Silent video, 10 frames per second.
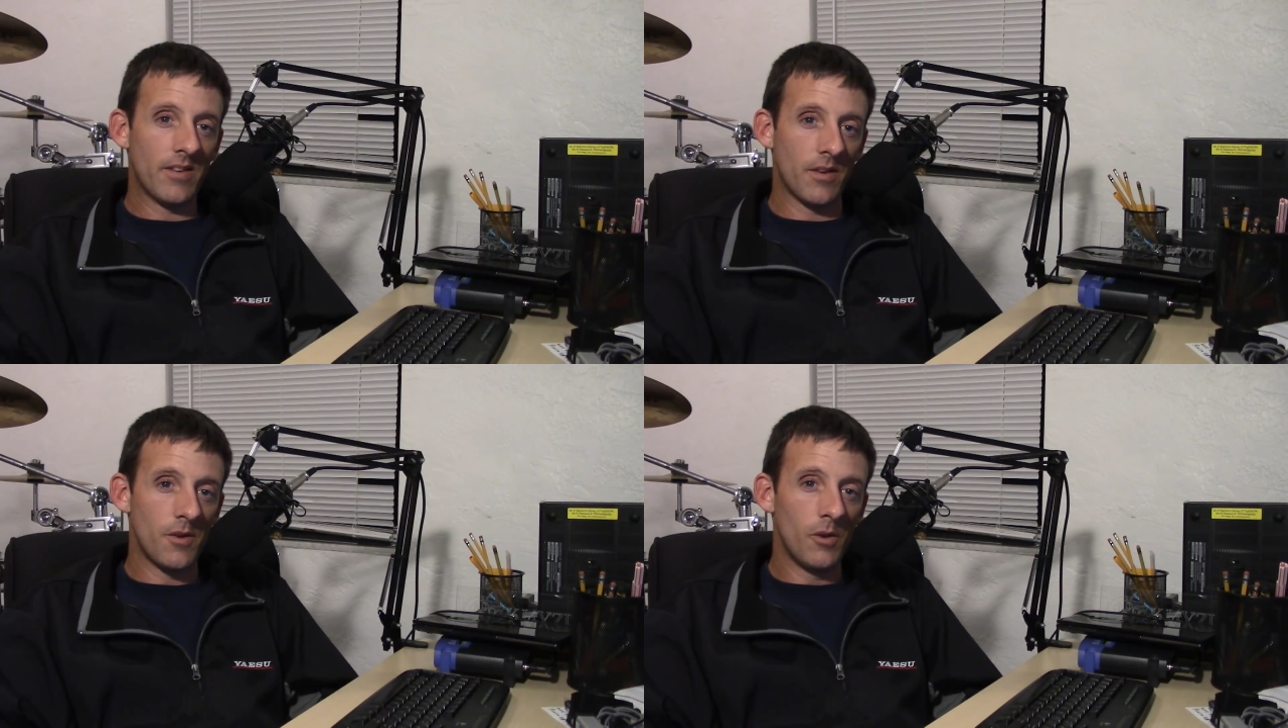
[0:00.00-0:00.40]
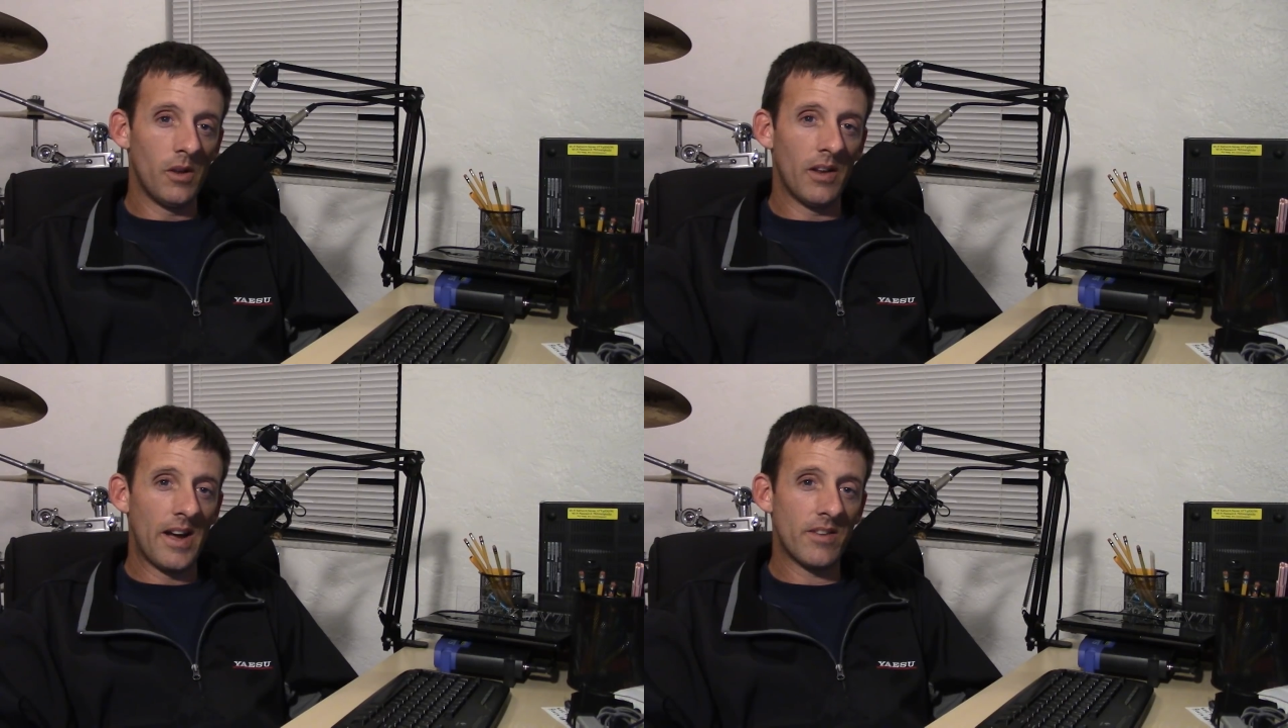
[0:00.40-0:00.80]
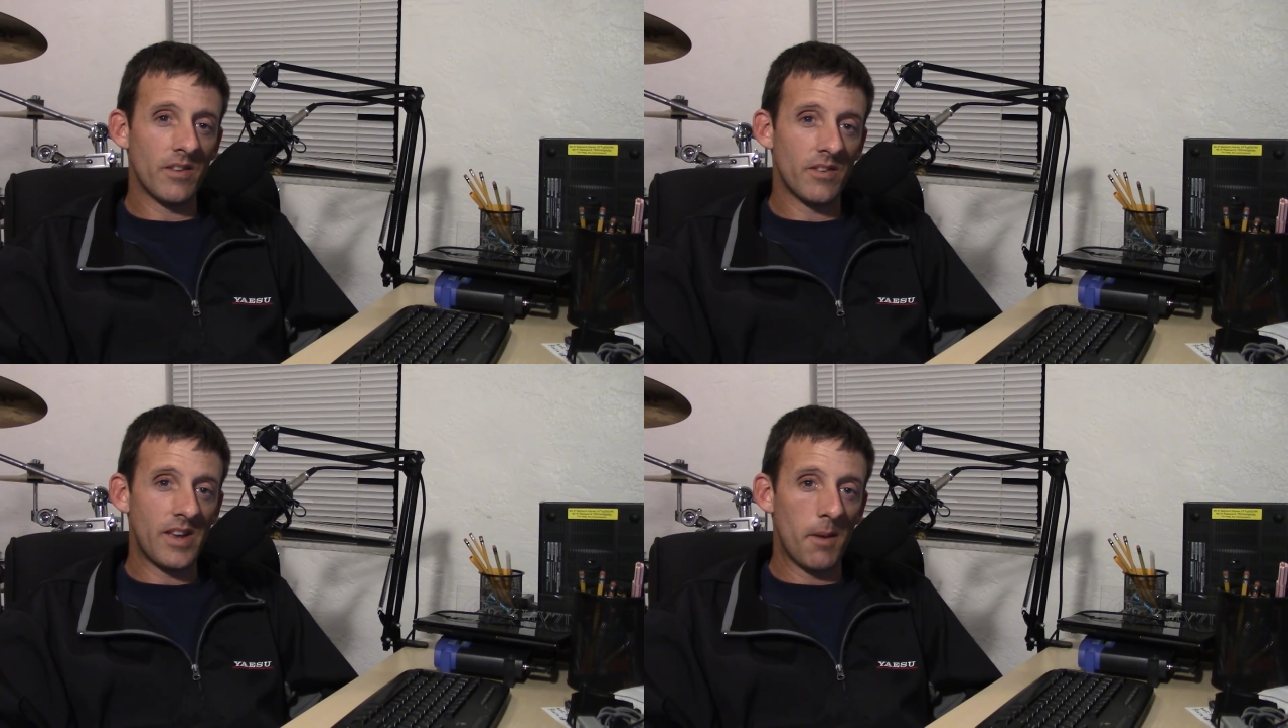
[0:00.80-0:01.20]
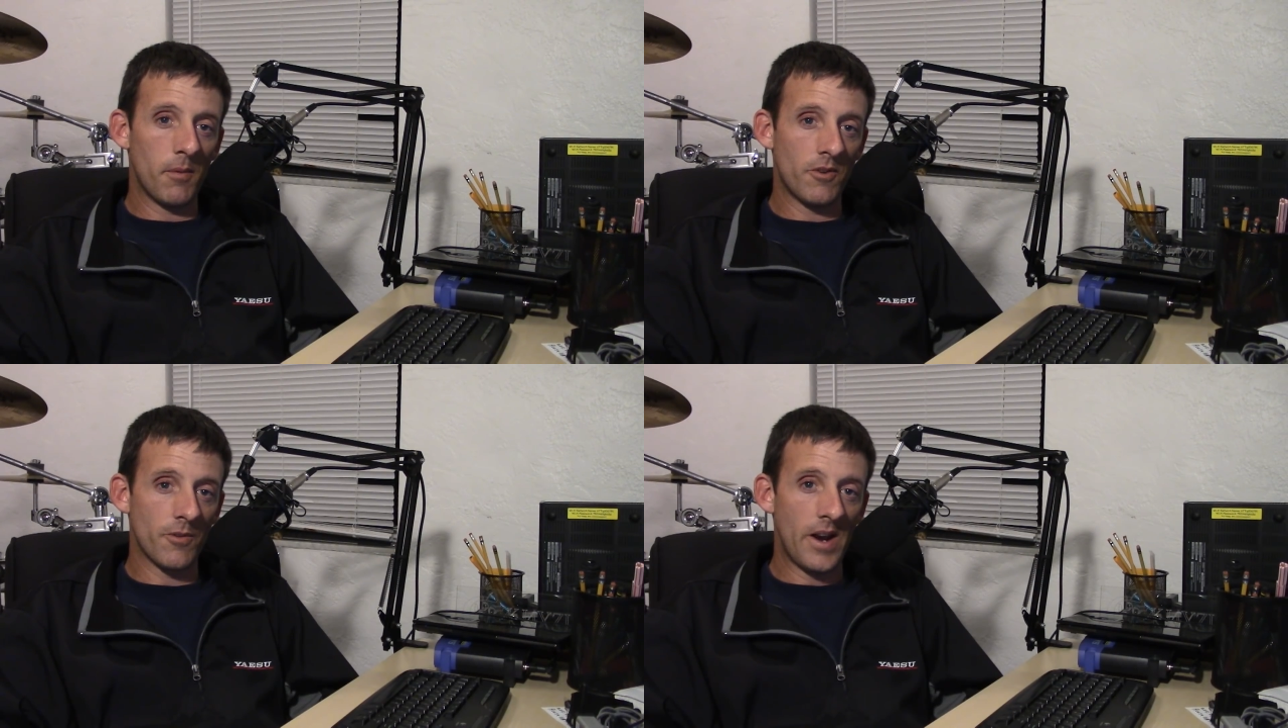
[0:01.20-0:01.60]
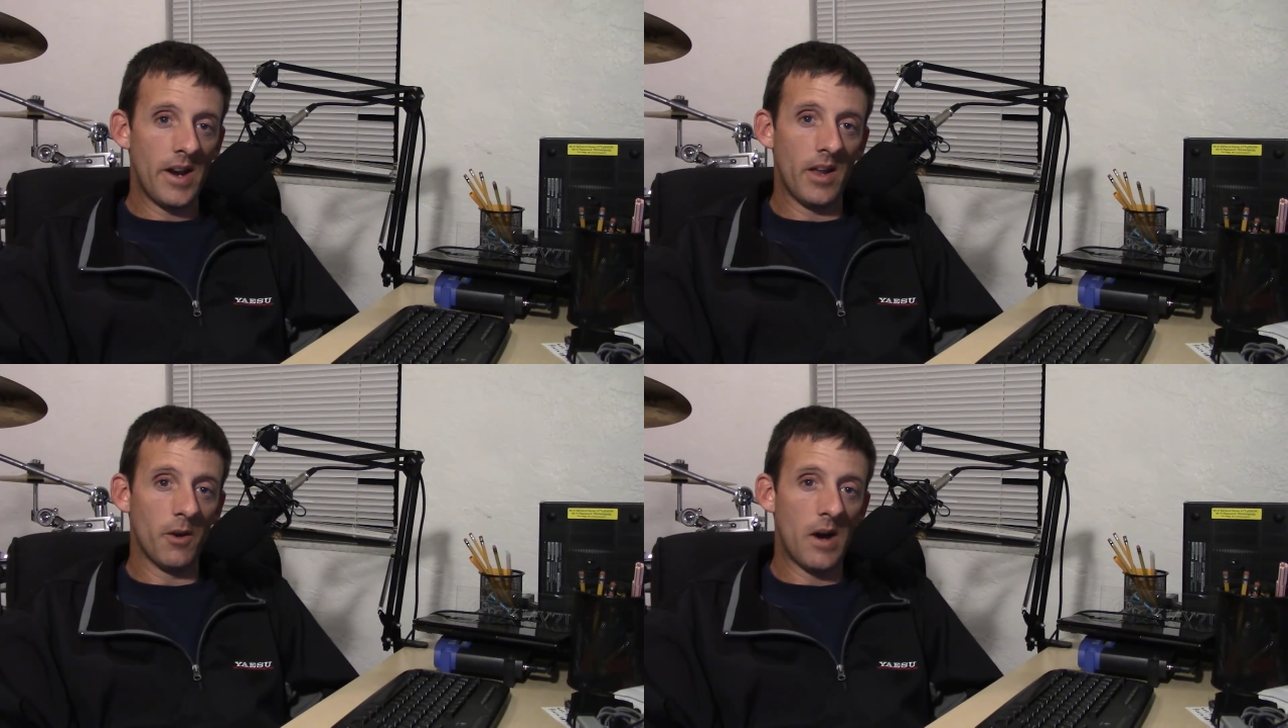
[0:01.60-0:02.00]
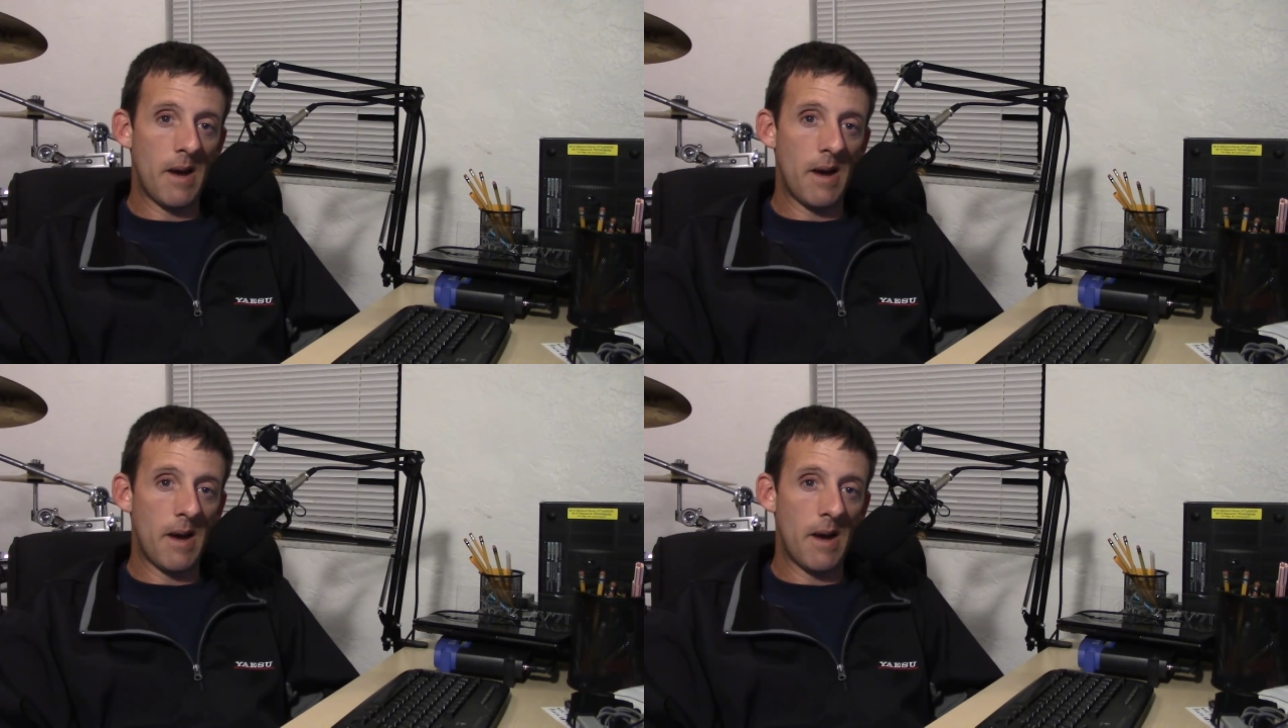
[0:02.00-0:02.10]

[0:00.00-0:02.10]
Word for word: as a newly licensed amateur radio